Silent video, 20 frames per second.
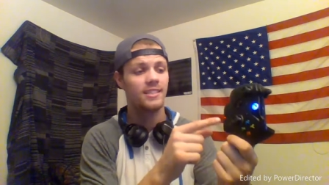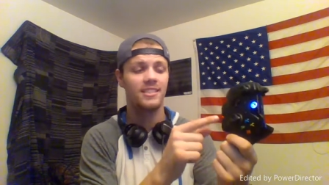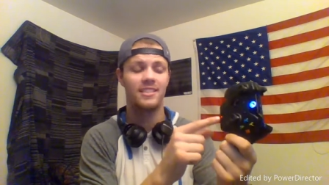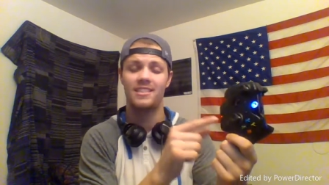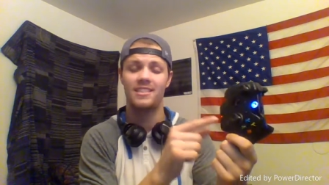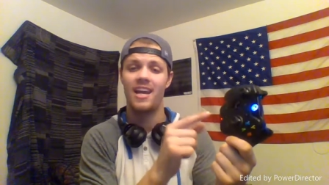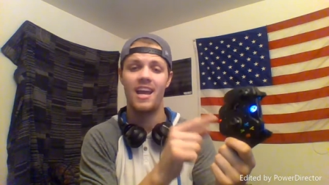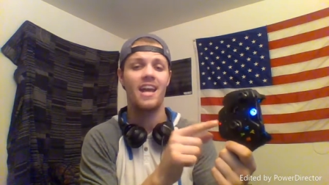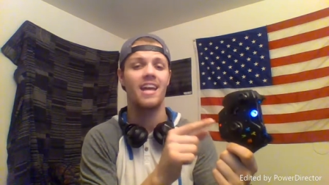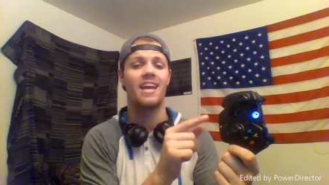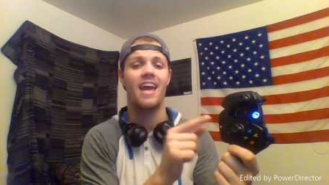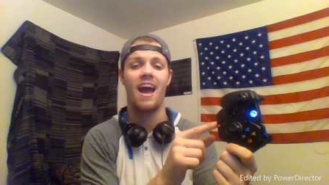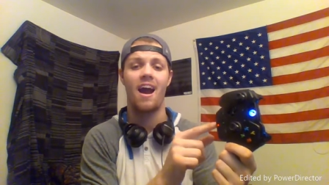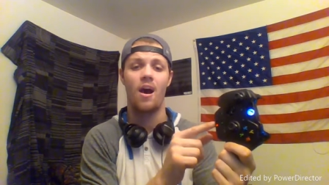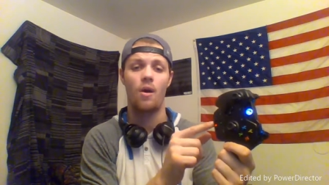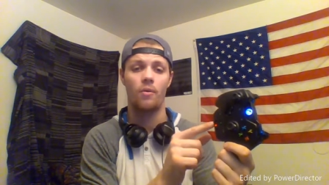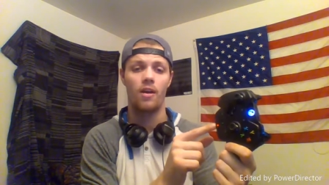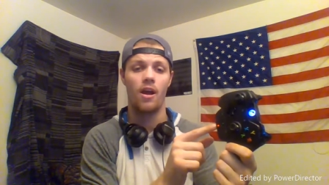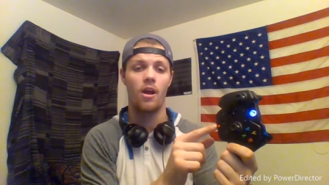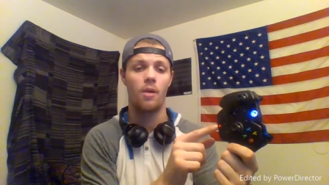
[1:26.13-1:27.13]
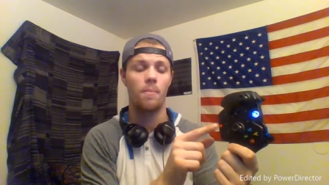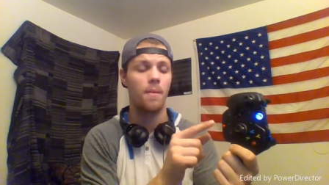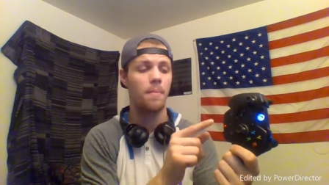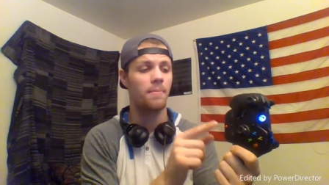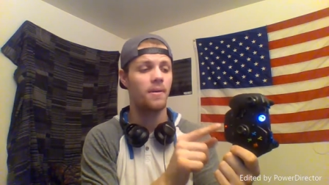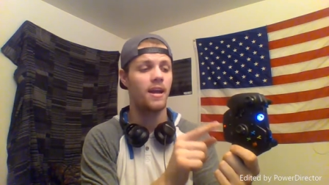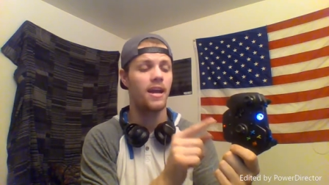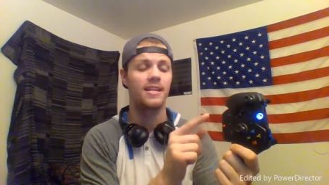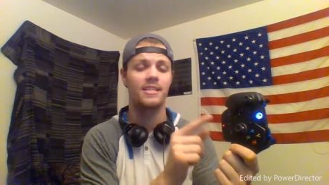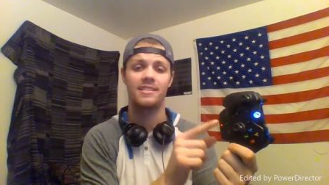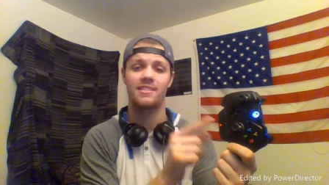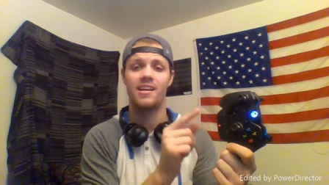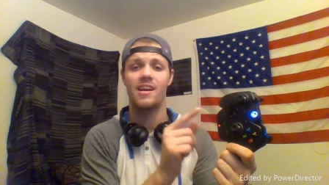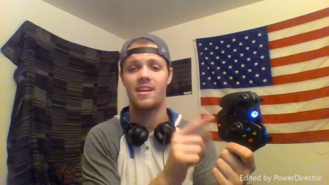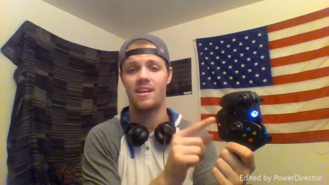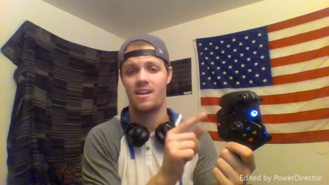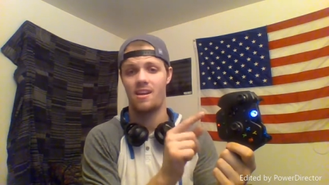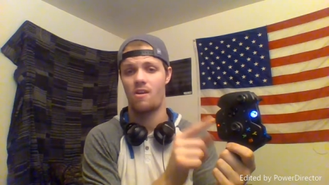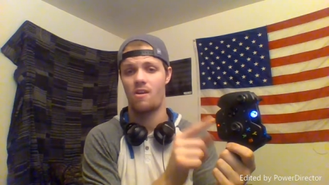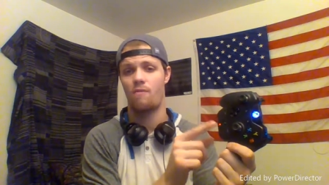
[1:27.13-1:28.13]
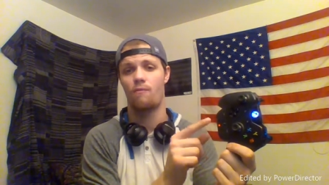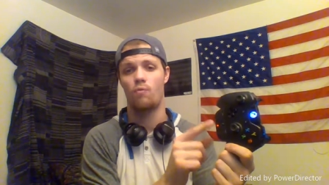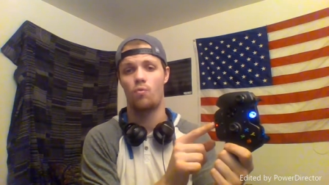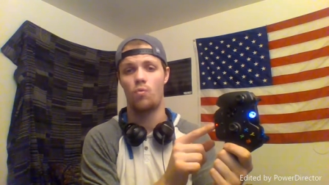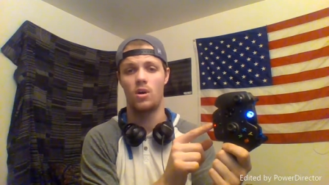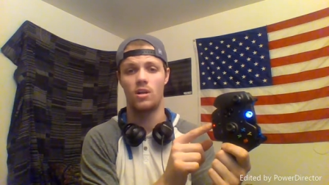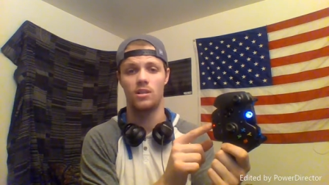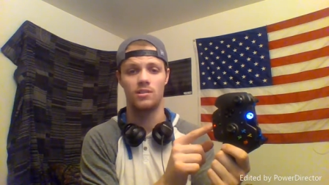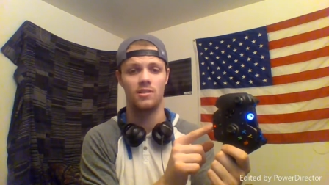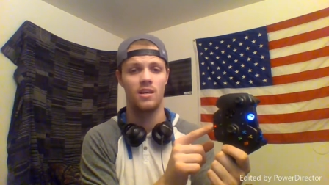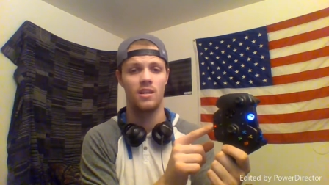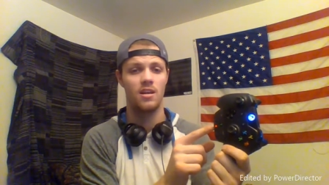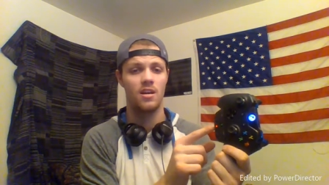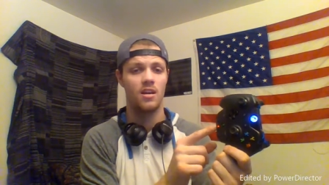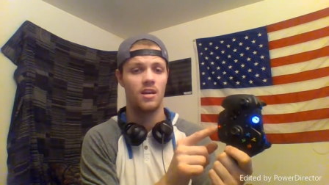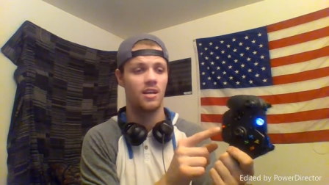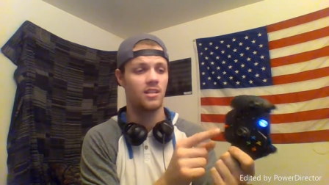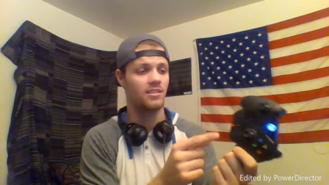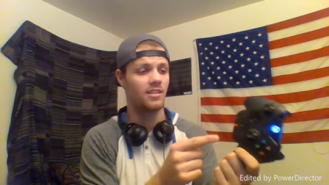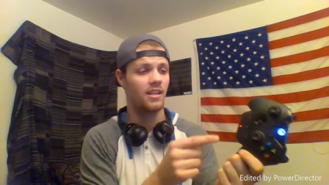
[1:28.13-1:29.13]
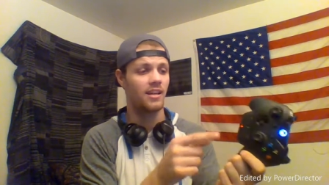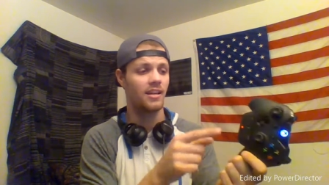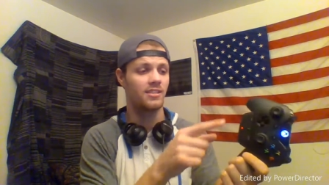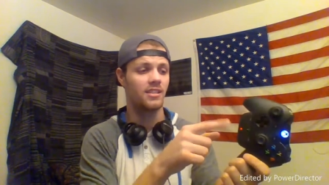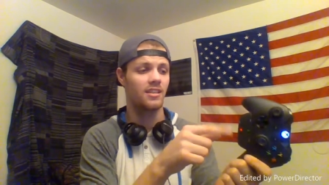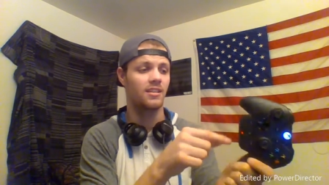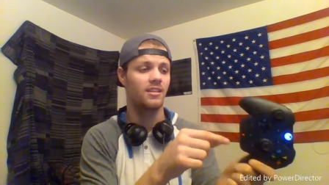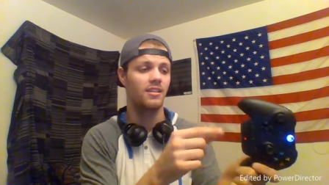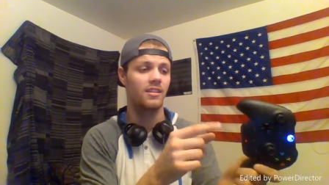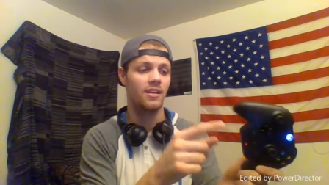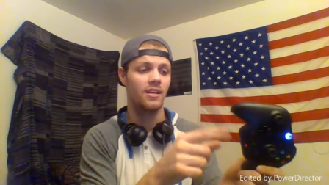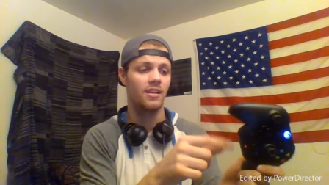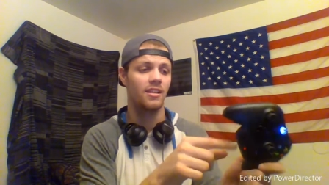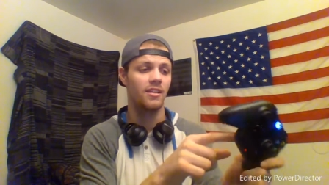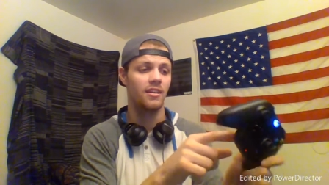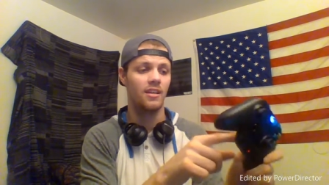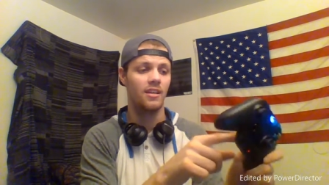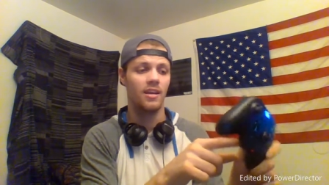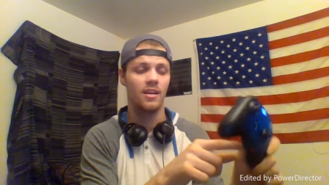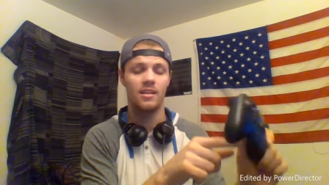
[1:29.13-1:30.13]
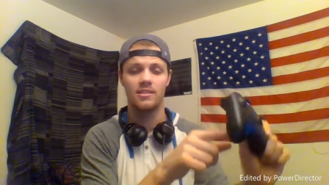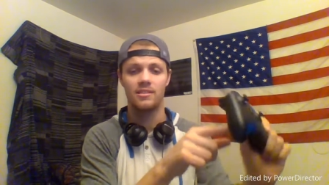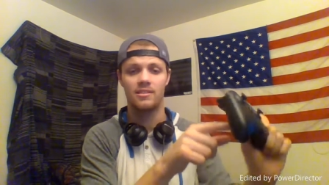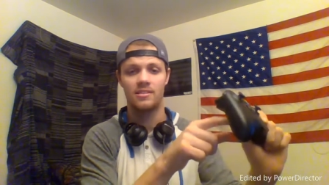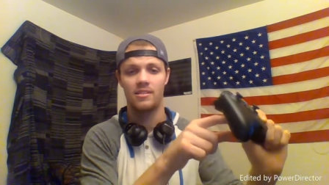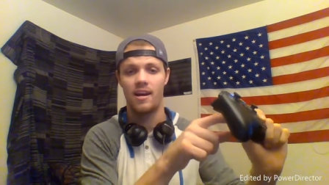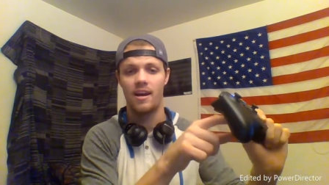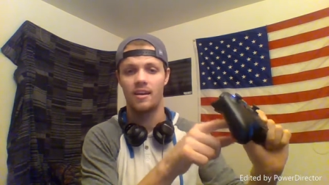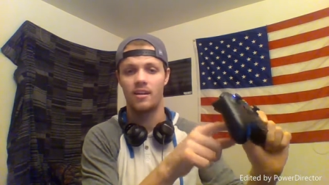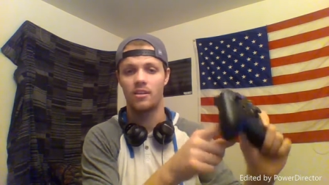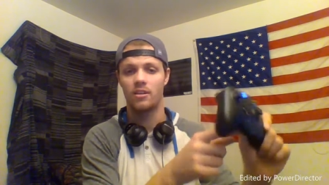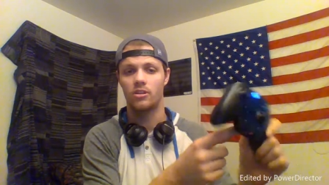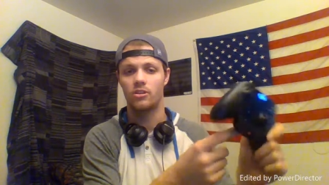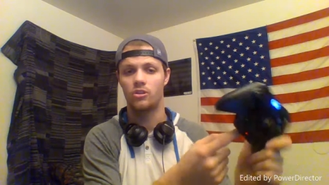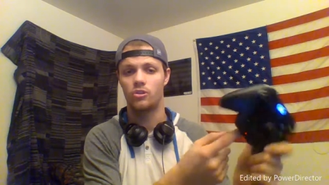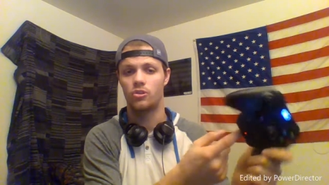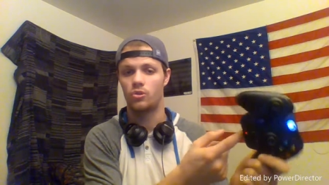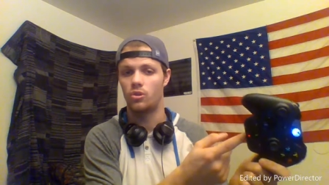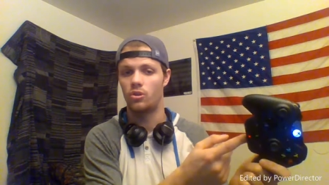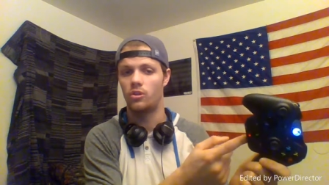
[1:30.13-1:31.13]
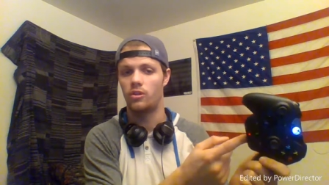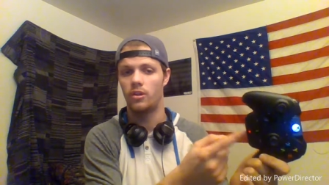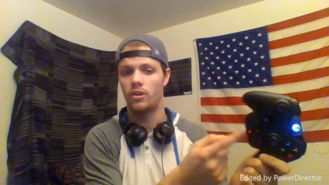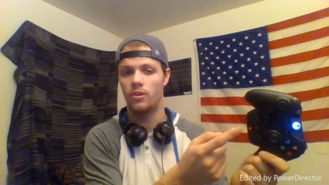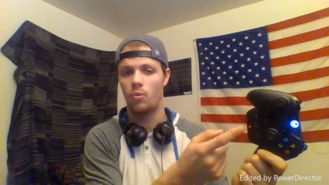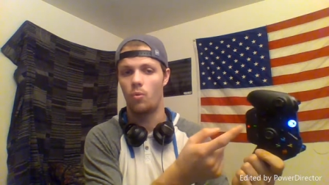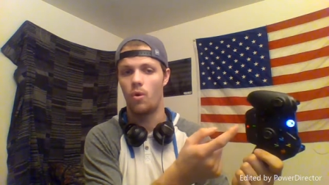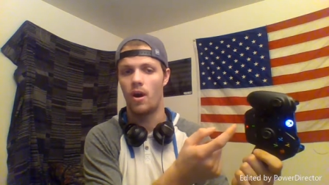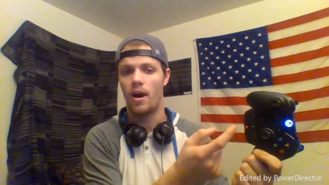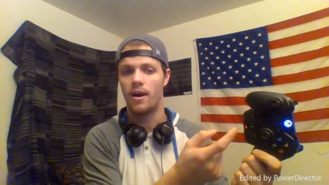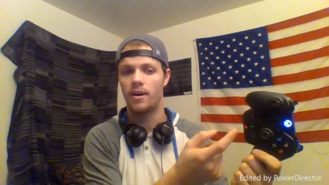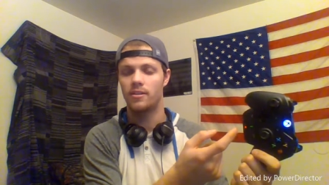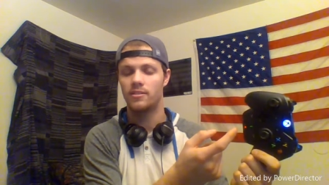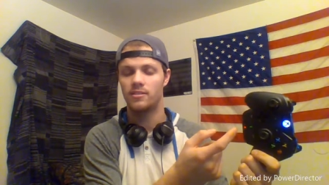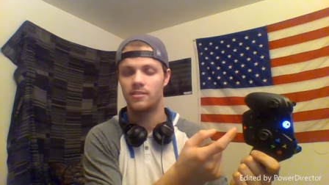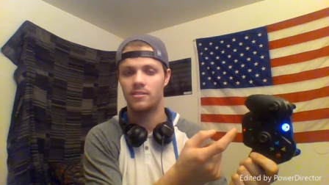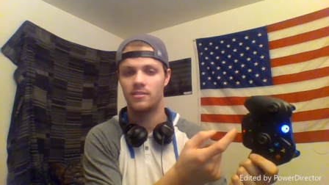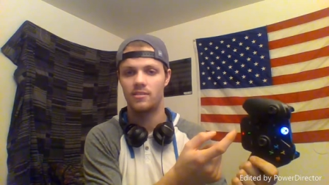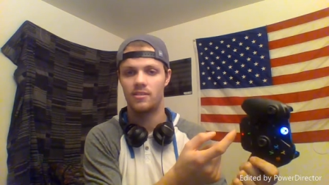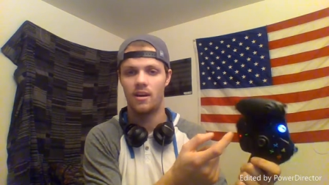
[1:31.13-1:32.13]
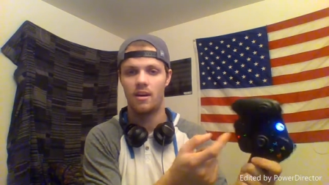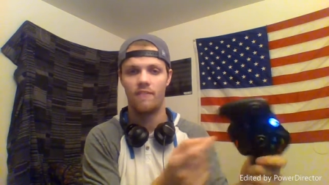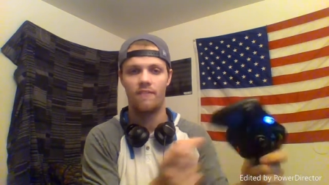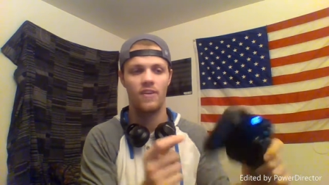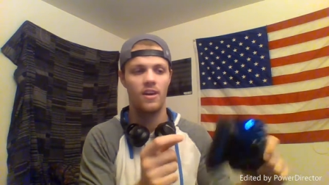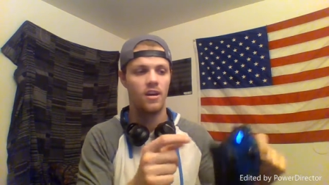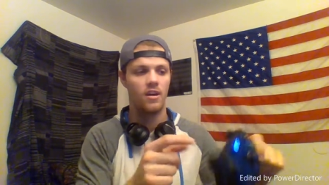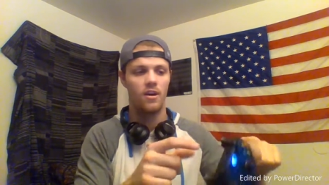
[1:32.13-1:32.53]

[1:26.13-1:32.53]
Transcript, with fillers: to take out. I remember I had to take it out once because I like to clean the inside of the controller and the wires and stuff,